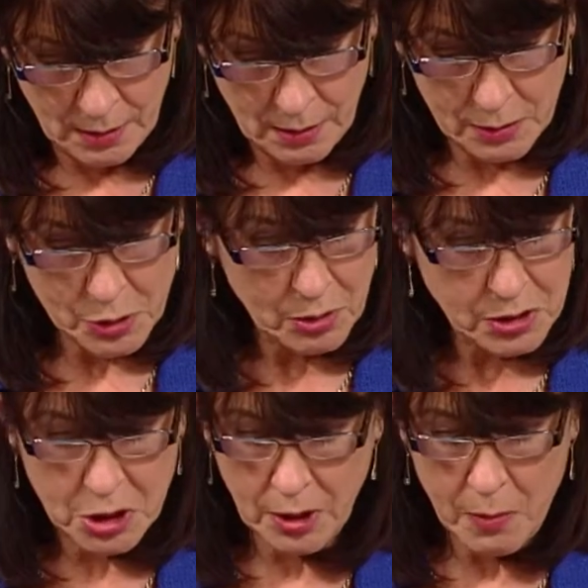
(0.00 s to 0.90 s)
And
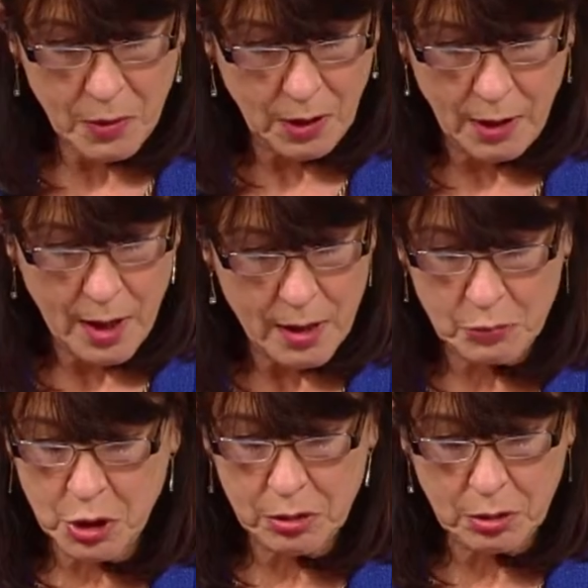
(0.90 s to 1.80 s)
Scottish Labour, and I am
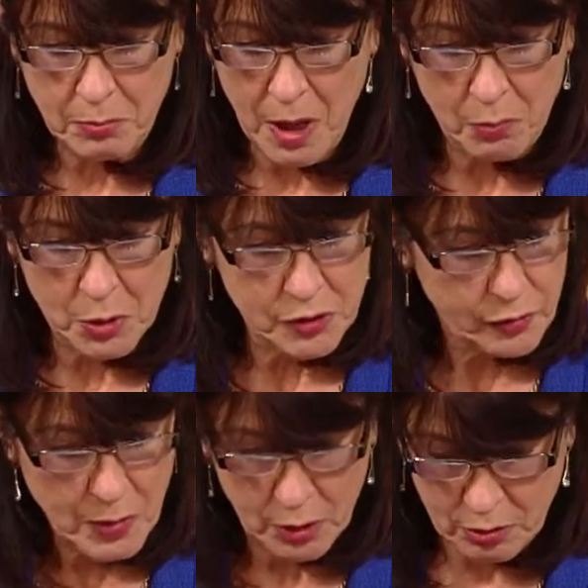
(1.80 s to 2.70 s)
sure members
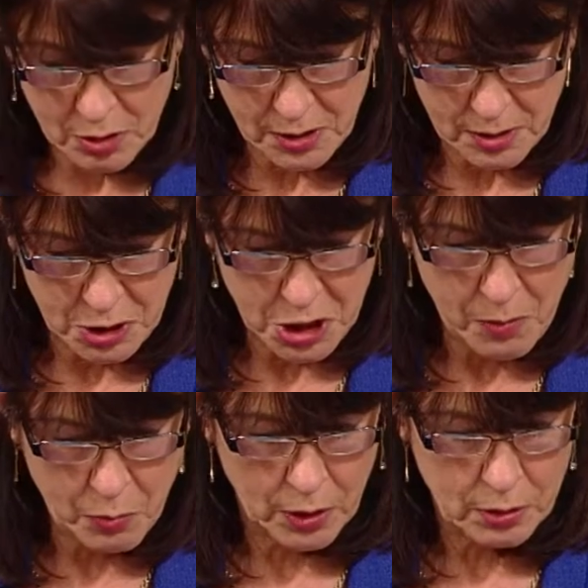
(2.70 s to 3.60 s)
from across this
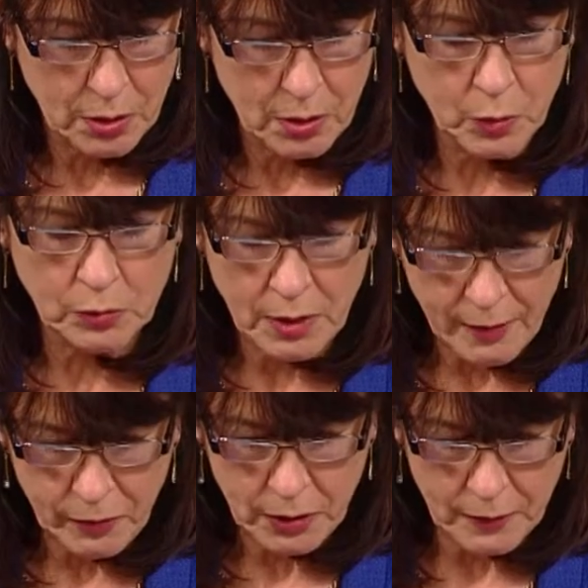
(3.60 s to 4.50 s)
chamber, will
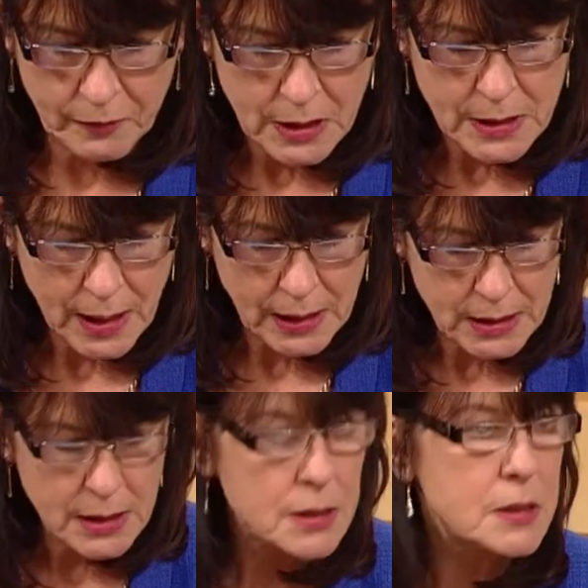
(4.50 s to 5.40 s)
never give these
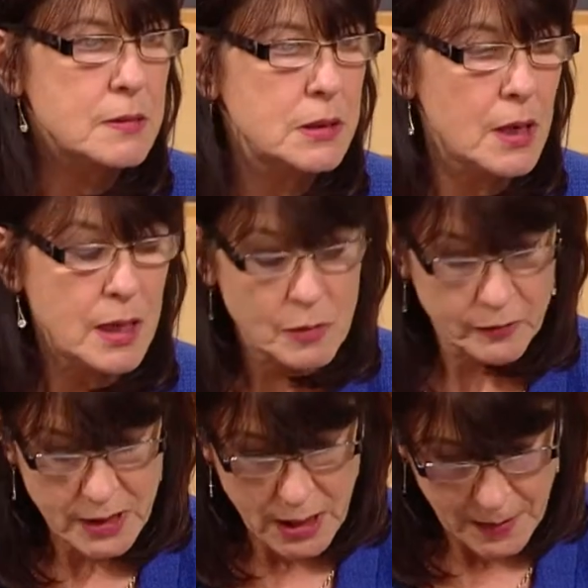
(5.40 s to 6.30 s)
ideas the time
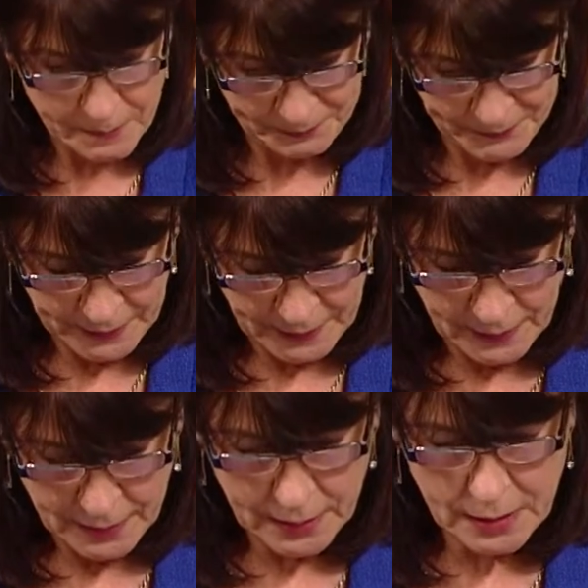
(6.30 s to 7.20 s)
of day.
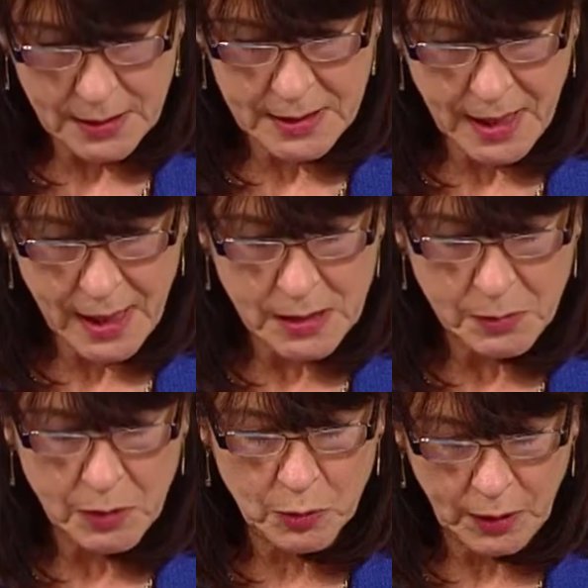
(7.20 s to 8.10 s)
And instead,
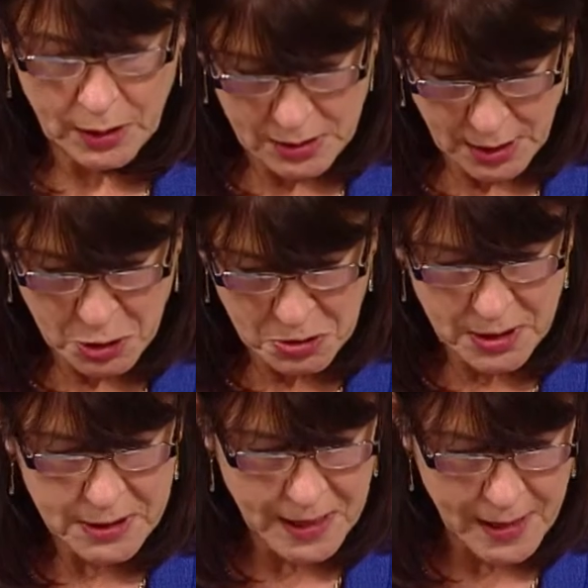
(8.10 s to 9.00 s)
we will continue
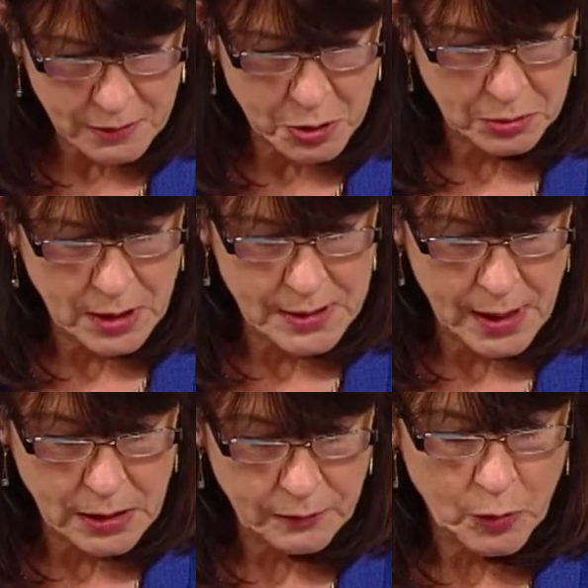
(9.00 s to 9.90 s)
to stand on the
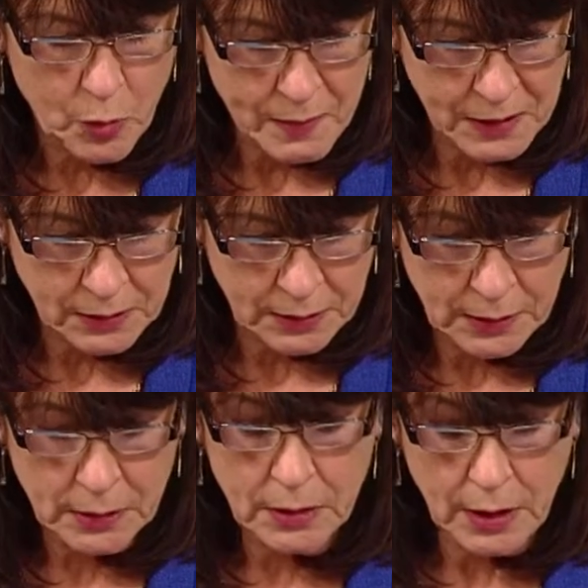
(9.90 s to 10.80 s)
side of the women,
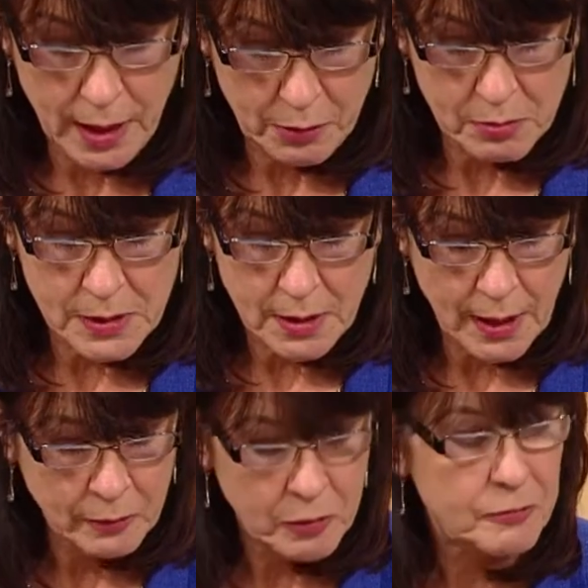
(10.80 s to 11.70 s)
the girls
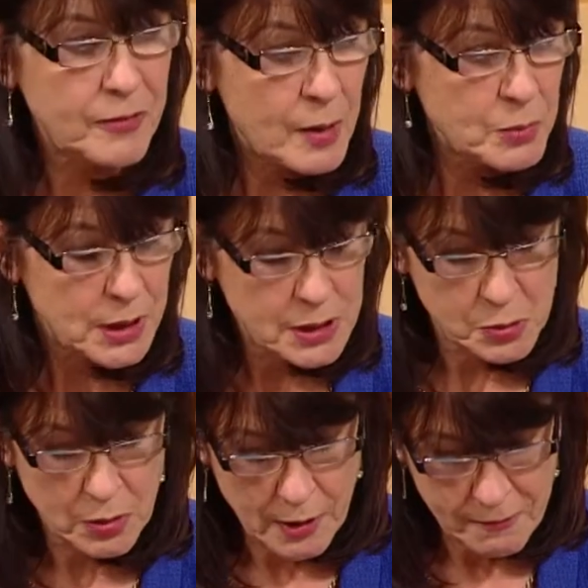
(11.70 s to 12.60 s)
and the families
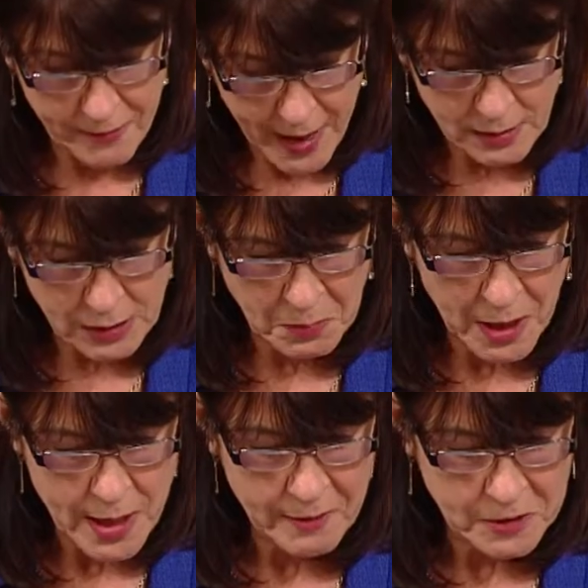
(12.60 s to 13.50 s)
who are affected
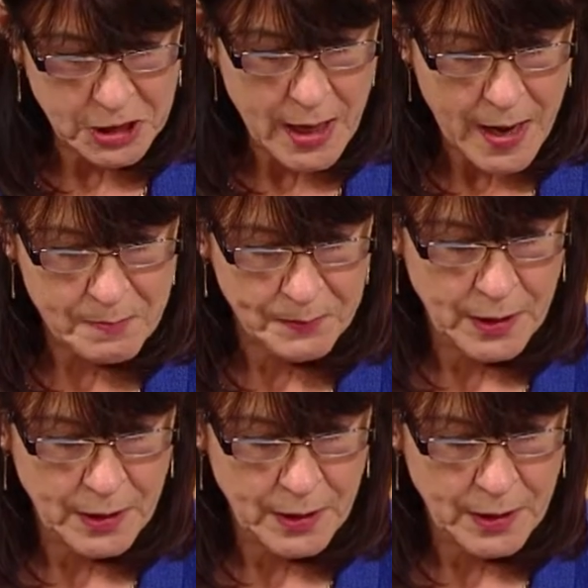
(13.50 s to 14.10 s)
by FGM